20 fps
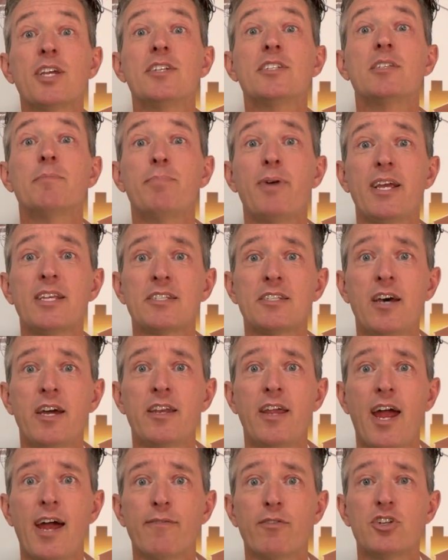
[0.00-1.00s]
is the baseline
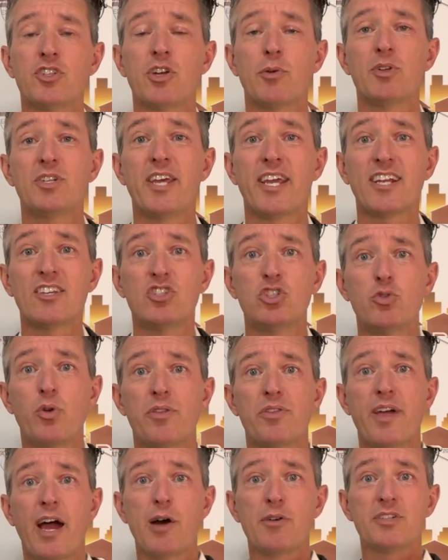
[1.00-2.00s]
average. That would take us to
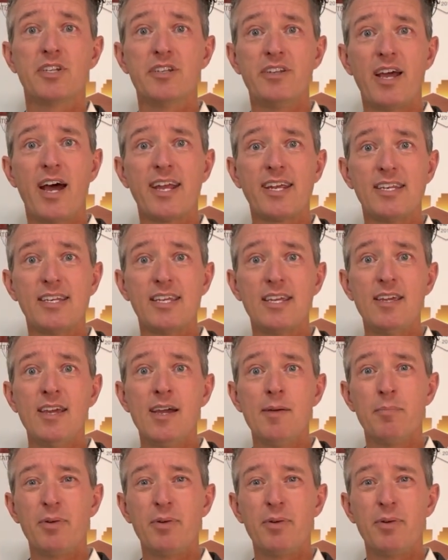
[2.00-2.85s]
$1,090.